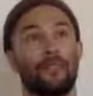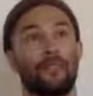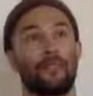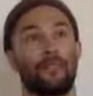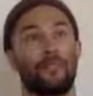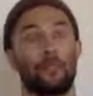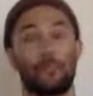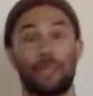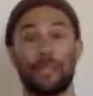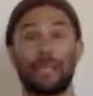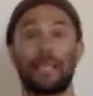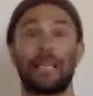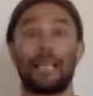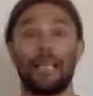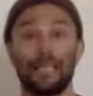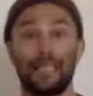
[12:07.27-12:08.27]
that
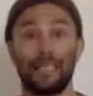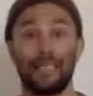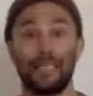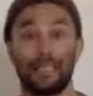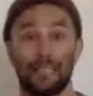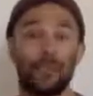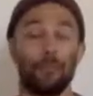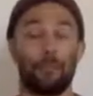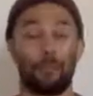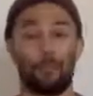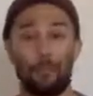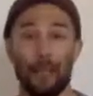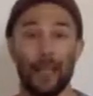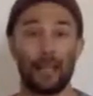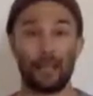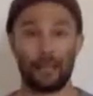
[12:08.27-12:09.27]
recycling
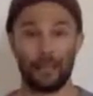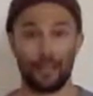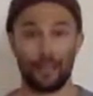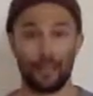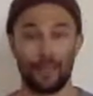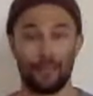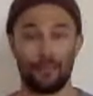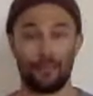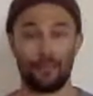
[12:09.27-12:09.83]
capacity.